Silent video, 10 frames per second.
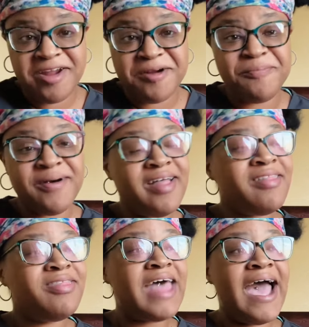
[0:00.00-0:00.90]
But
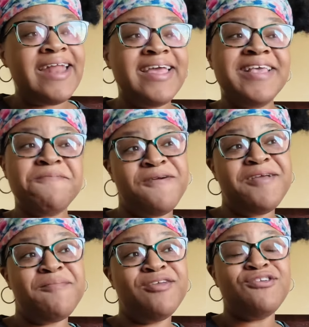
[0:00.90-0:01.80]
that is pretty
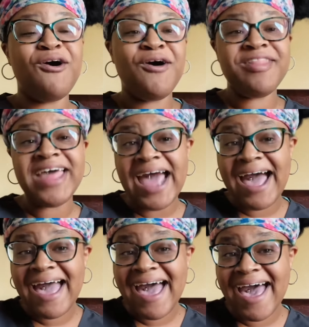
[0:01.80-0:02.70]
much all that I
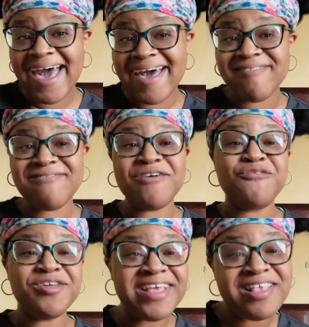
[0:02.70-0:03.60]
have for
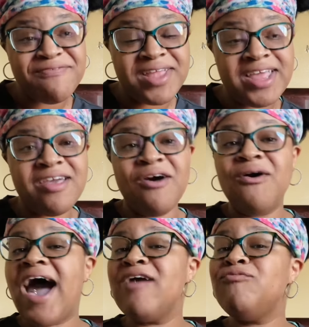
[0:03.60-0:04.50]
this video.
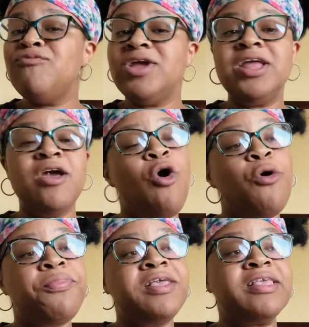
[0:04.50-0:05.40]
I really hope
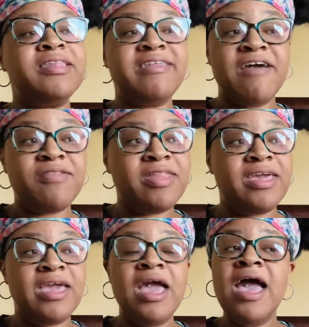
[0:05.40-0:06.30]
this
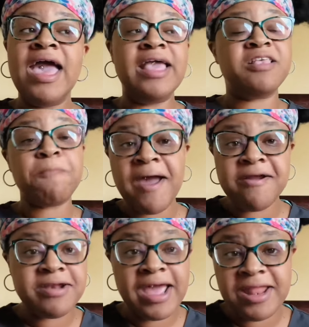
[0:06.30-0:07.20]
definitely inspired
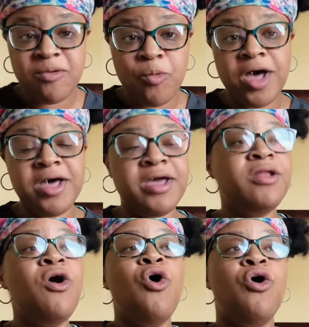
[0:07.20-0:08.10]
anyone
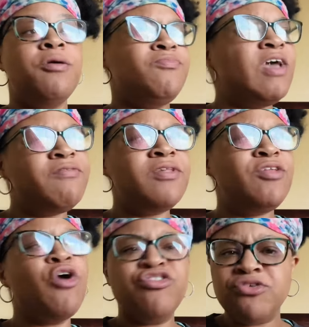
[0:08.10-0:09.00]
or definitely
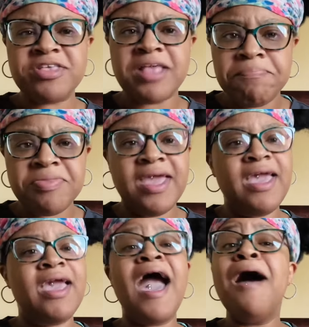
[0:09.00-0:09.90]
taught you
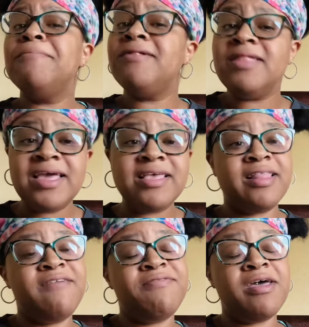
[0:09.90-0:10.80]
something. Please
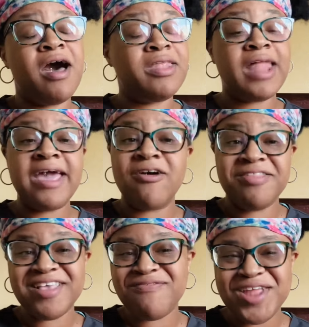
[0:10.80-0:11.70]
leave a like on this
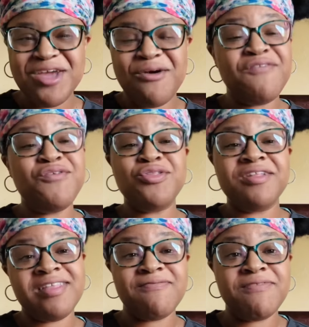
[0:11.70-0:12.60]
video if you thought
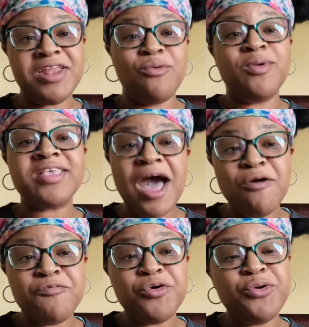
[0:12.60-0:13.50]
this video was
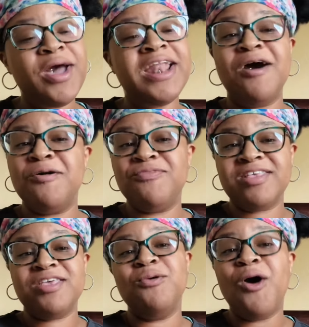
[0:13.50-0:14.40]
helpful, and I hope to see
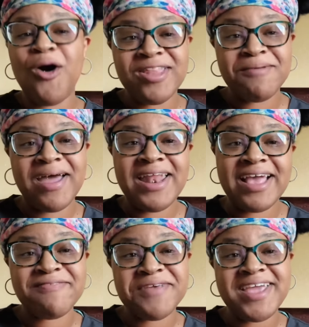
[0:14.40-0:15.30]
you all in my next
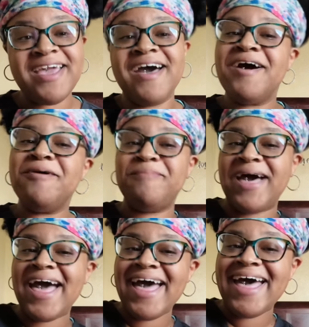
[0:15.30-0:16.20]
video.
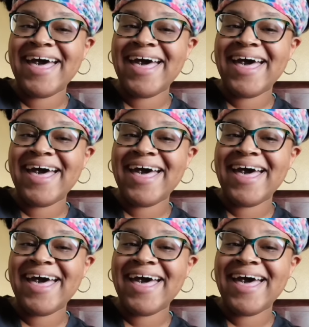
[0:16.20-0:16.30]
Bye.